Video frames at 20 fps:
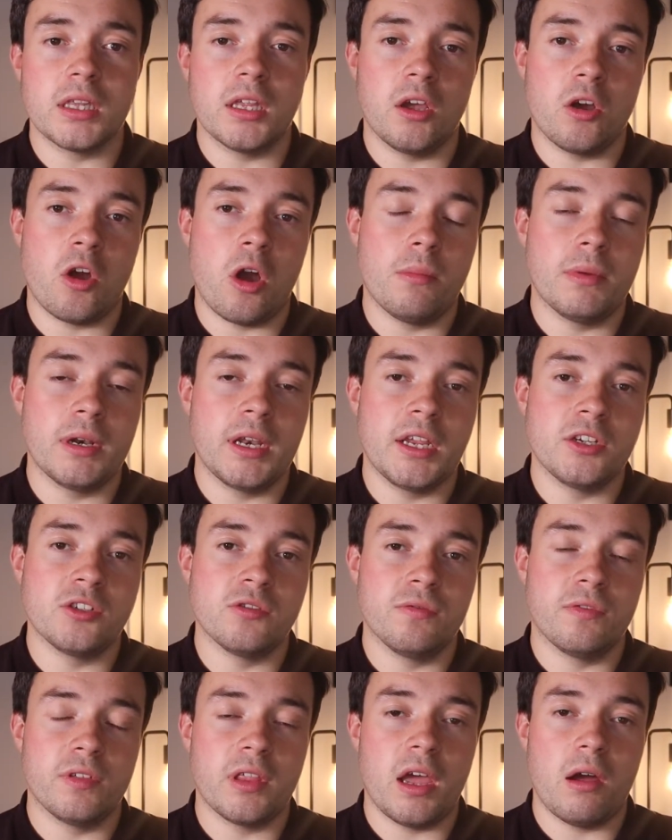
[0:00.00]
the
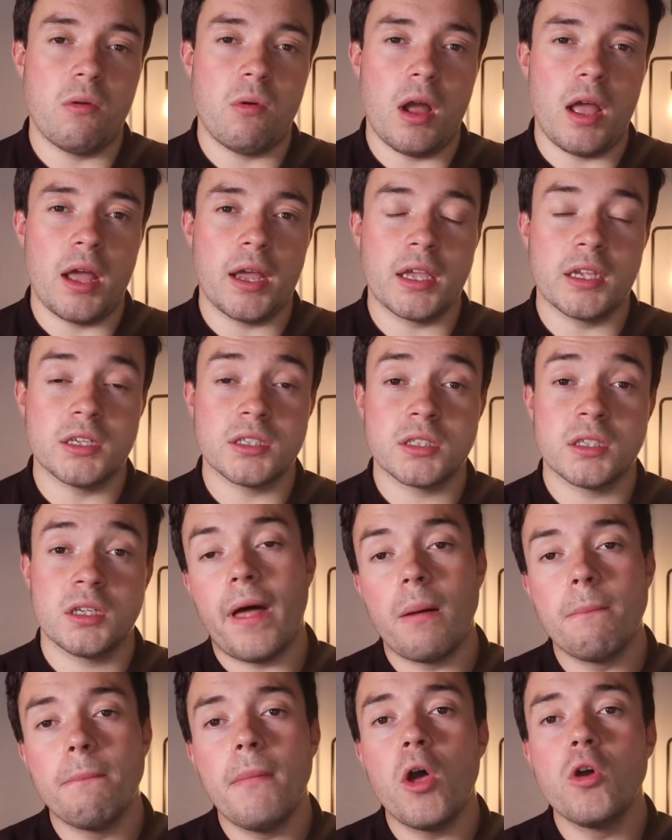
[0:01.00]
accommodation for their workers.
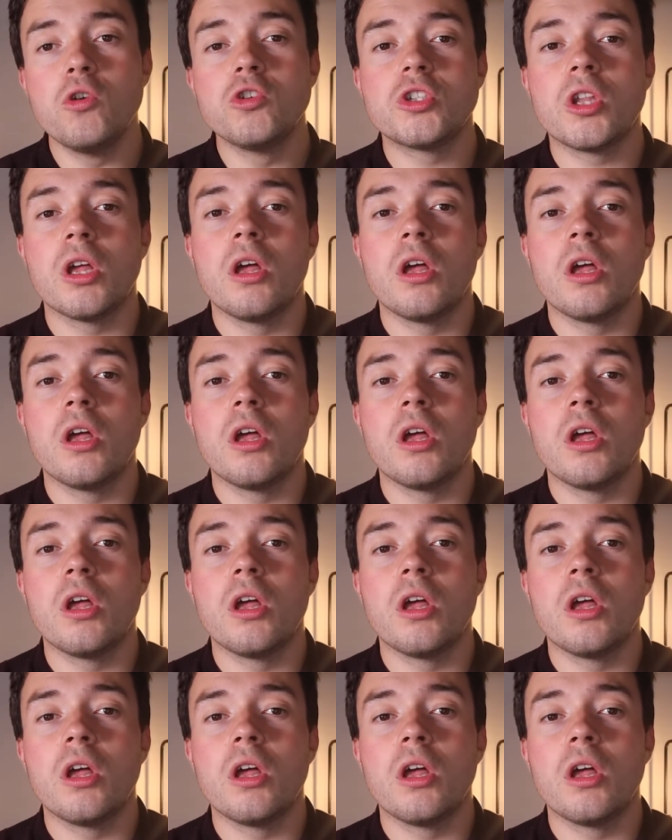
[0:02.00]
Now most,